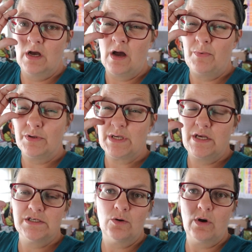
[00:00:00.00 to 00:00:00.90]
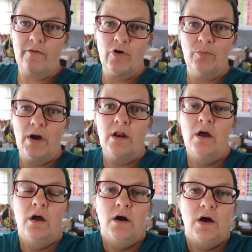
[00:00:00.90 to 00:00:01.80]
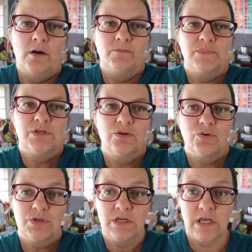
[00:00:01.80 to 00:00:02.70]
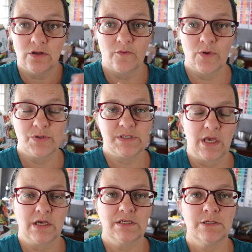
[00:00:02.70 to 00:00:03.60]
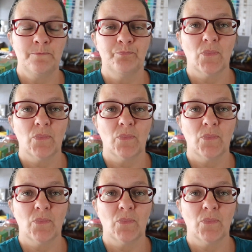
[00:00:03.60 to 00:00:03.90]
a couple sites or whatever, but um, so there's neither of those things.